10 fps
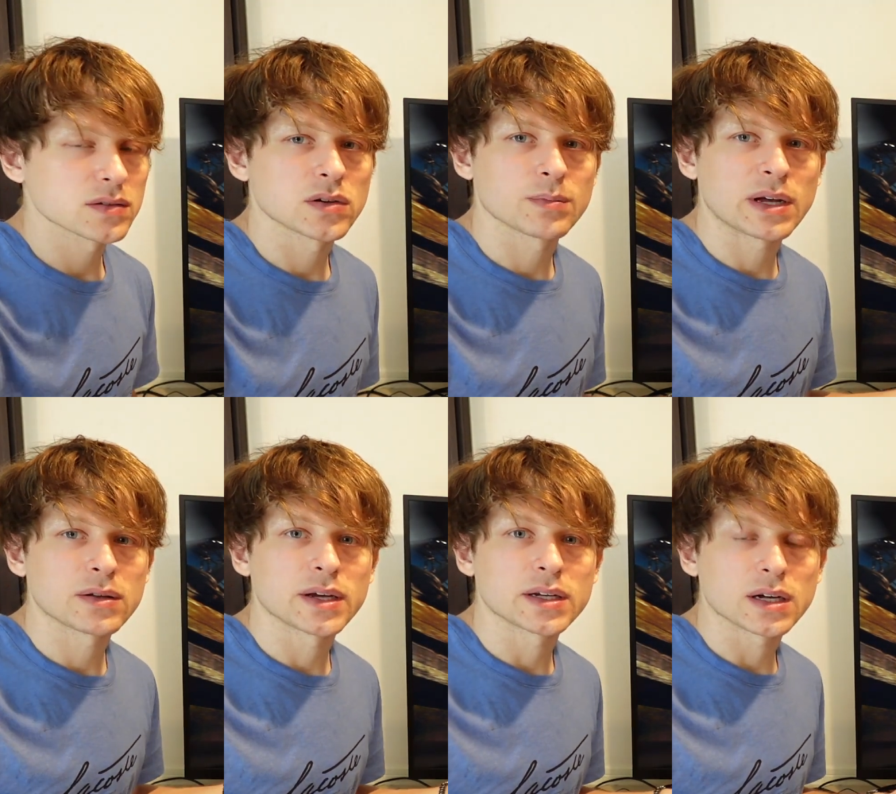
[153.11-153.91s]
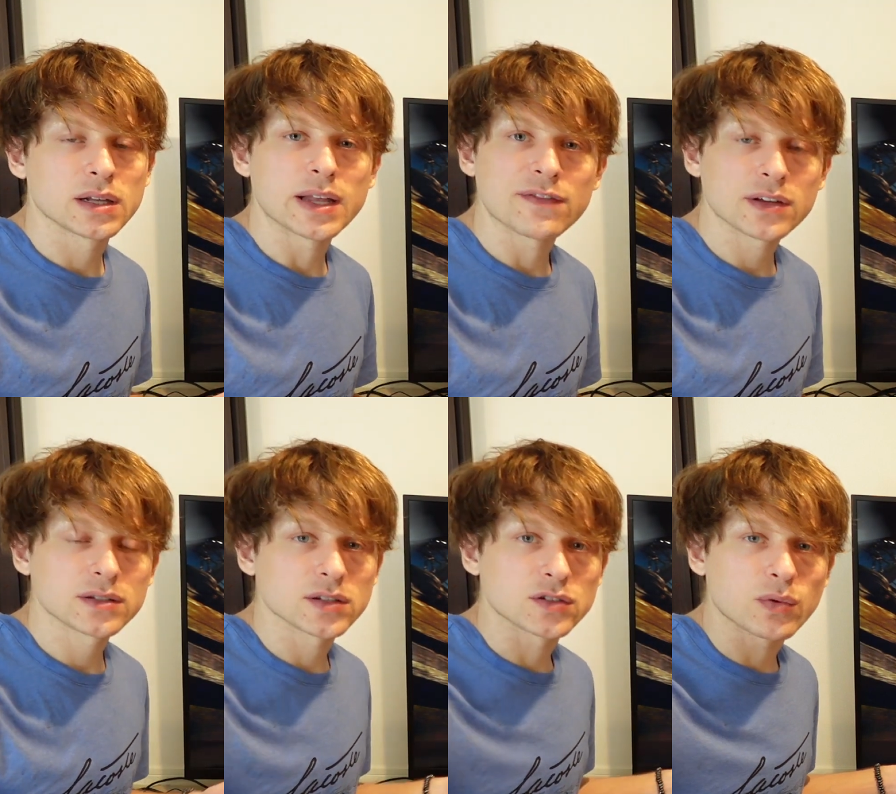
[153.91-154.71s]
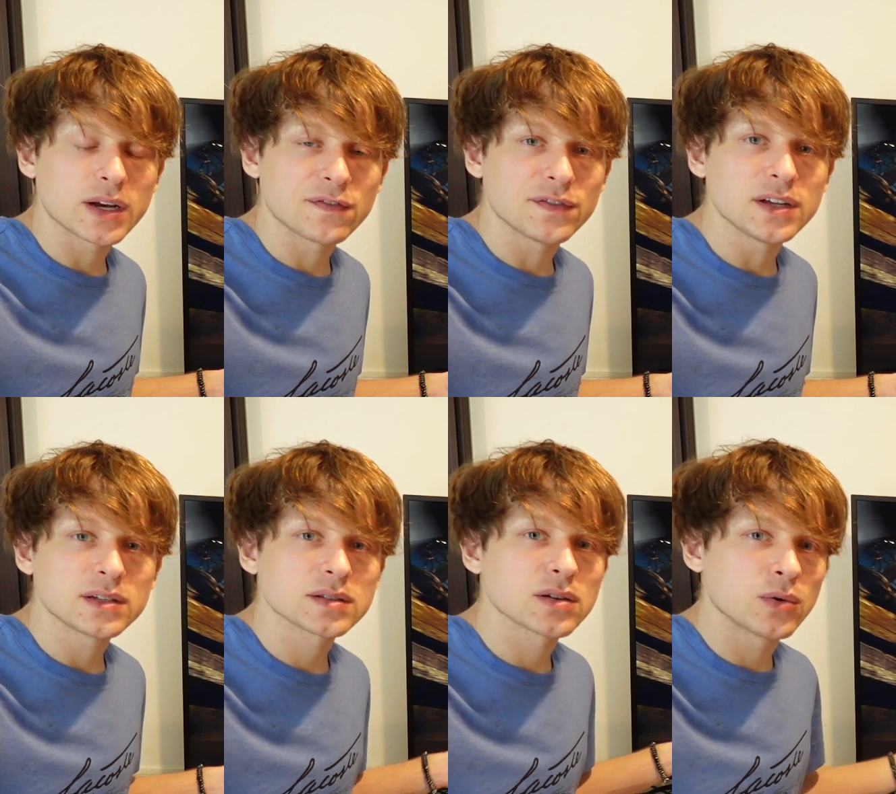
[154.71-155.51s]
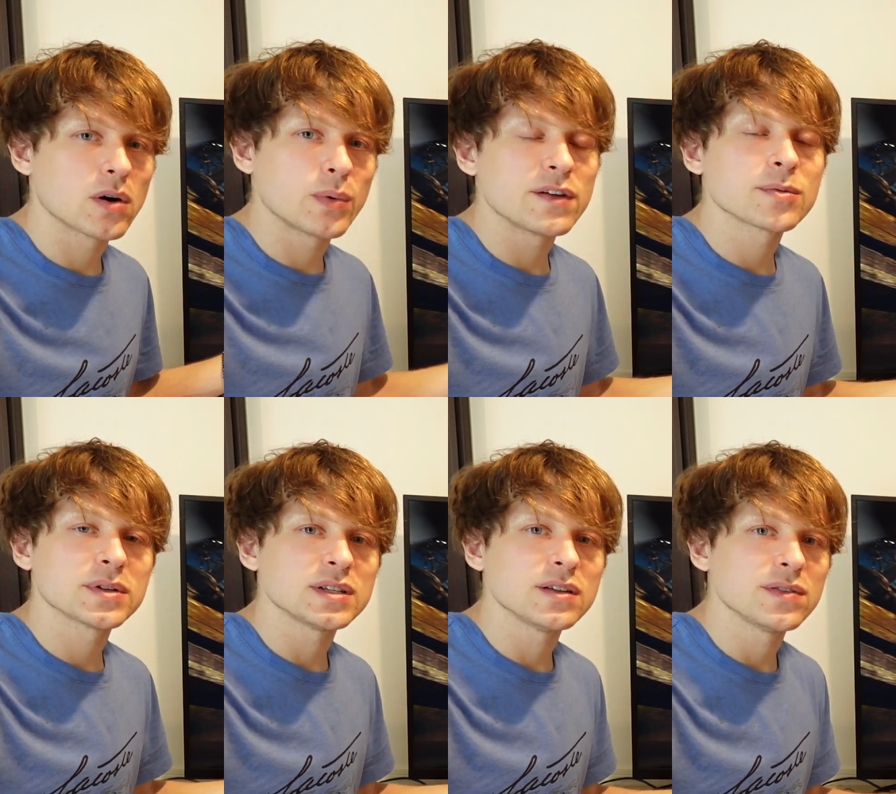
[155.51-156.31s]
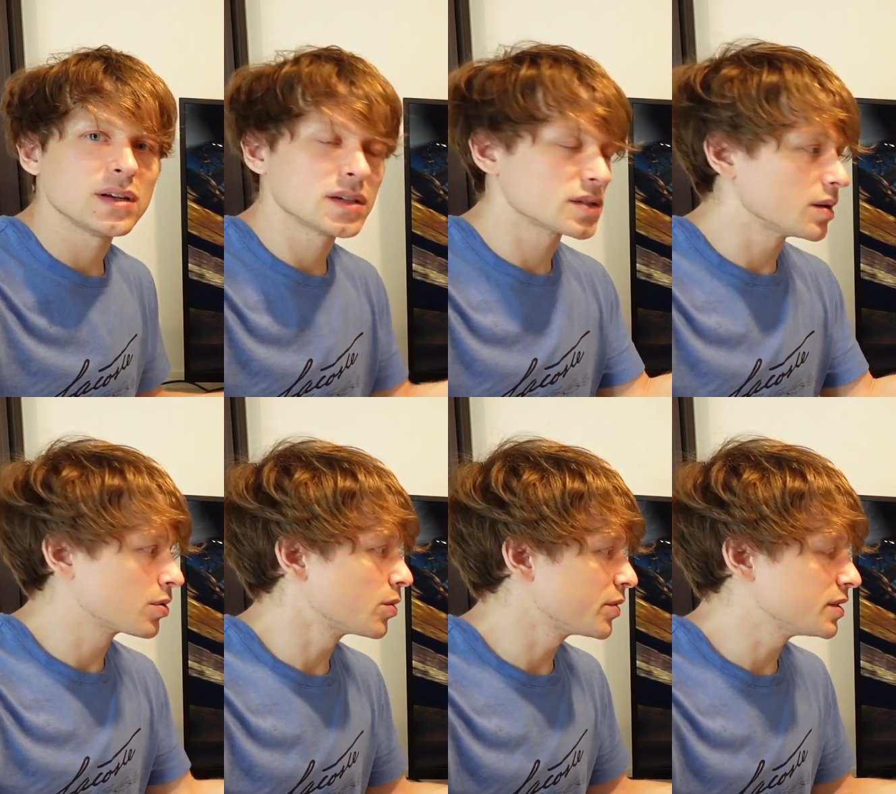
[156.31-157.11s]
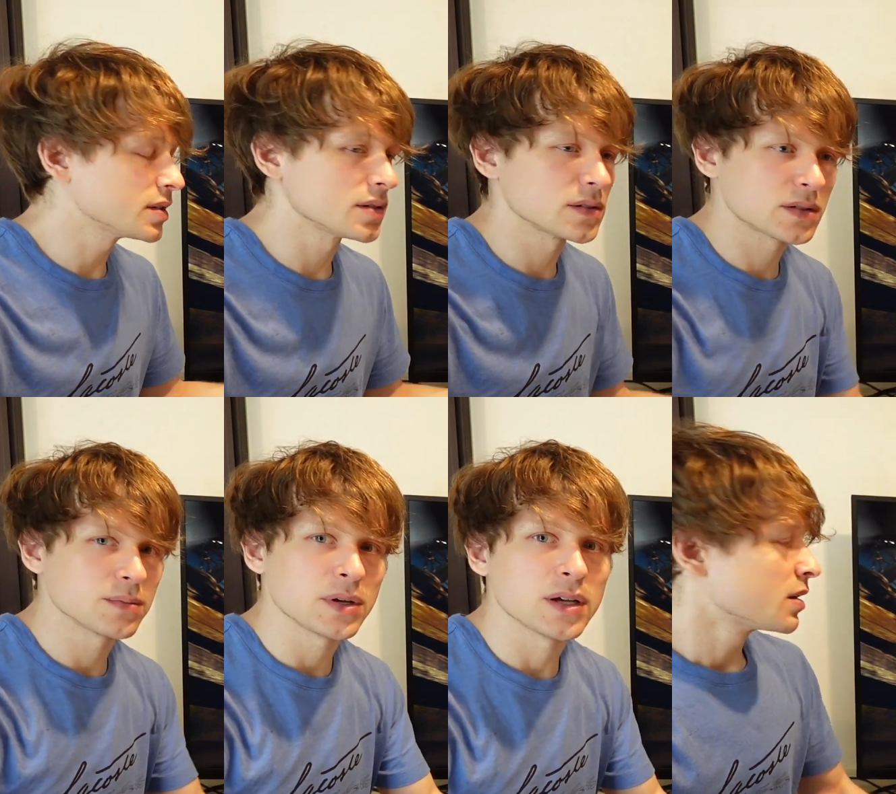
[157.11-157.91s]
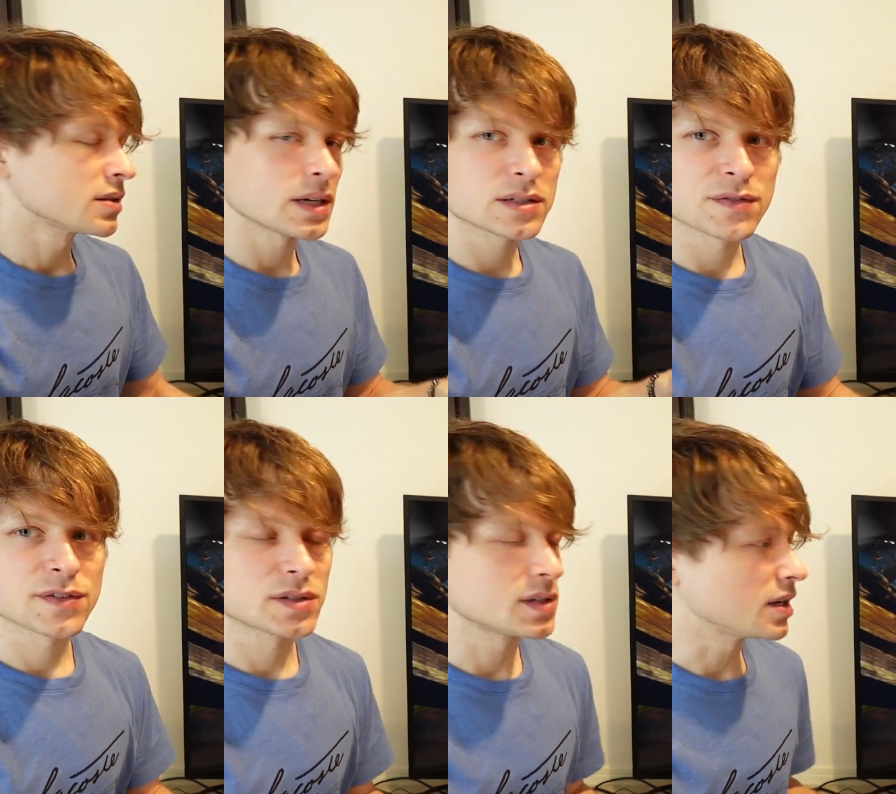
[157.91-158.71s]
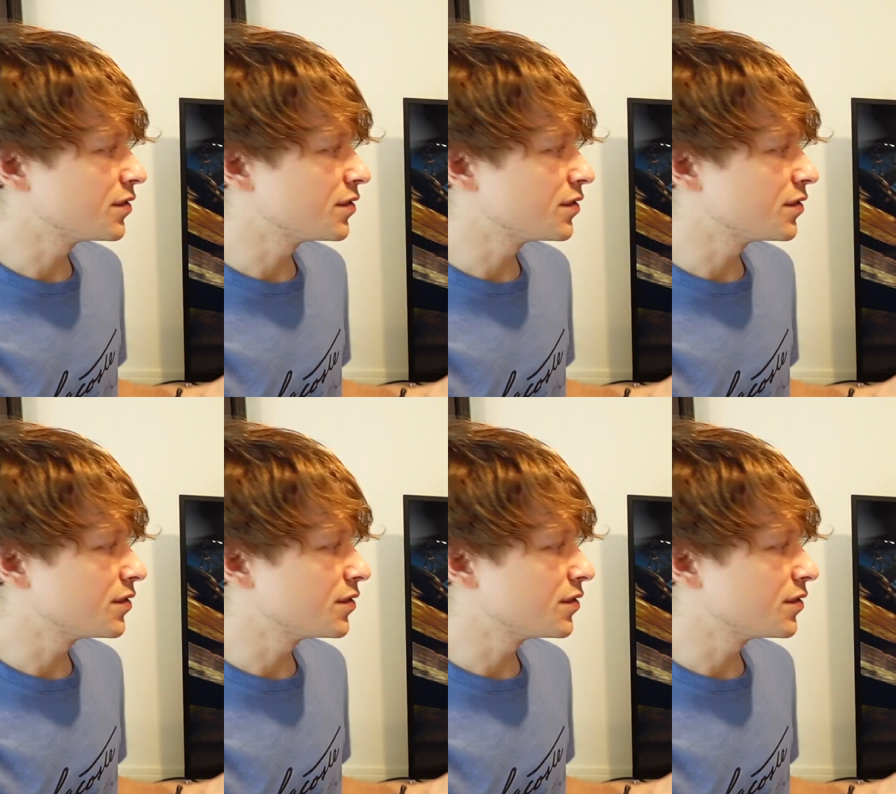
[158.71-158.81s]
So about like 11 to 20 feet away from the TV is the appropriate distance to be. That's the first thing.